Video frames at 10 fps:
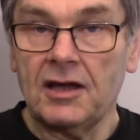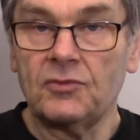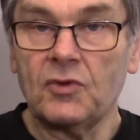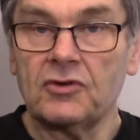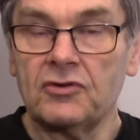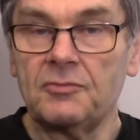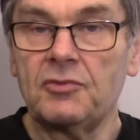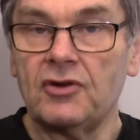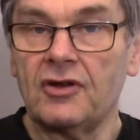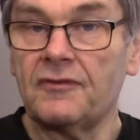and we're going to
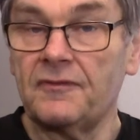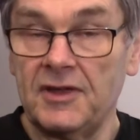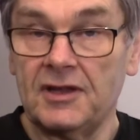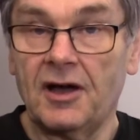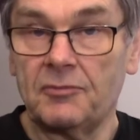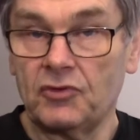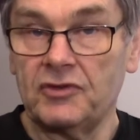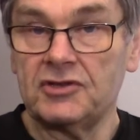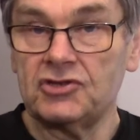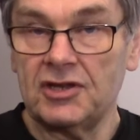put our feet up
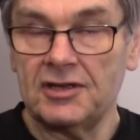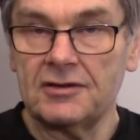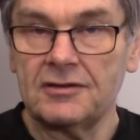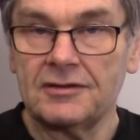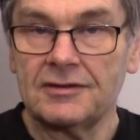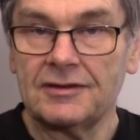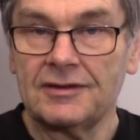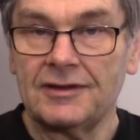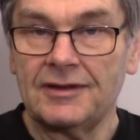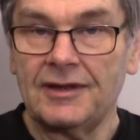on the chair,
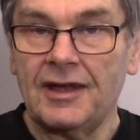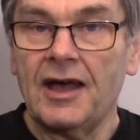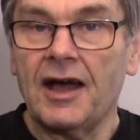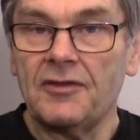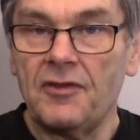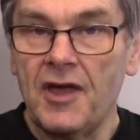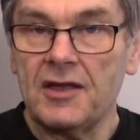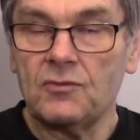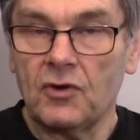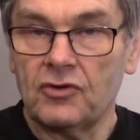and
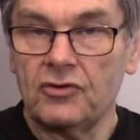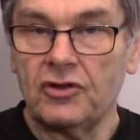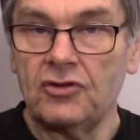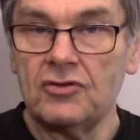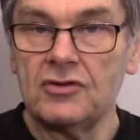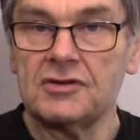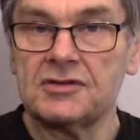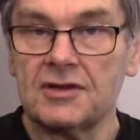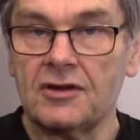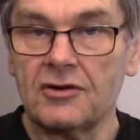then we're going to
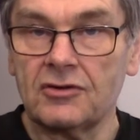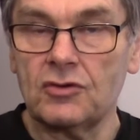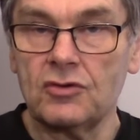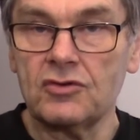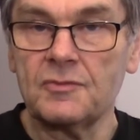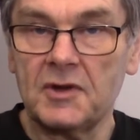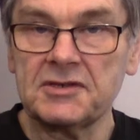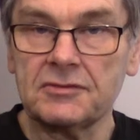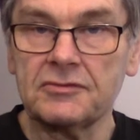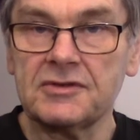use our core
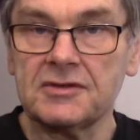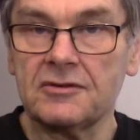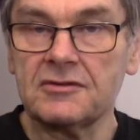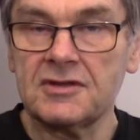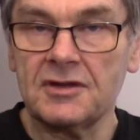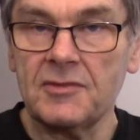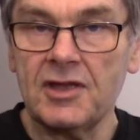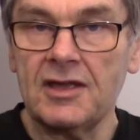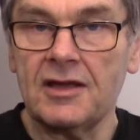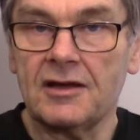muscles, our
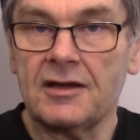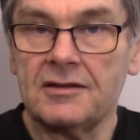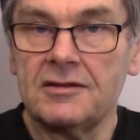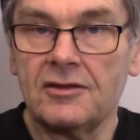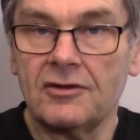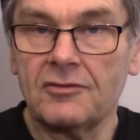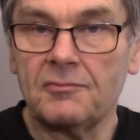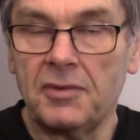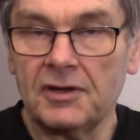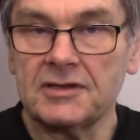tummy and our
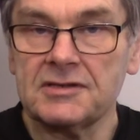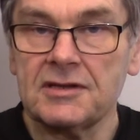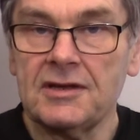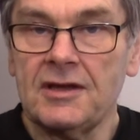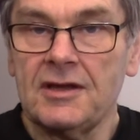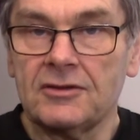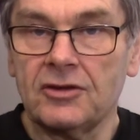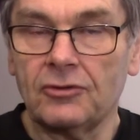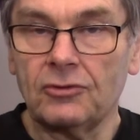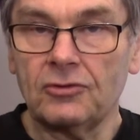butts,
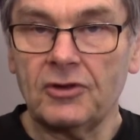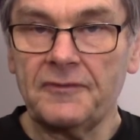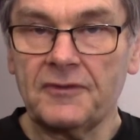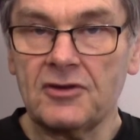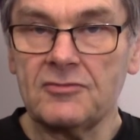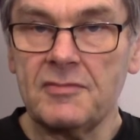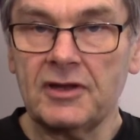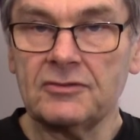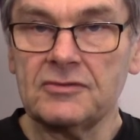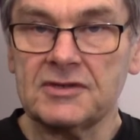to lift our
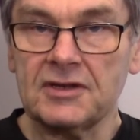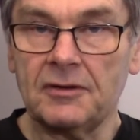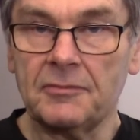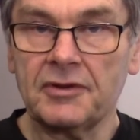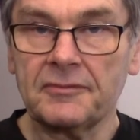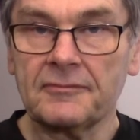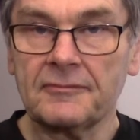middles up.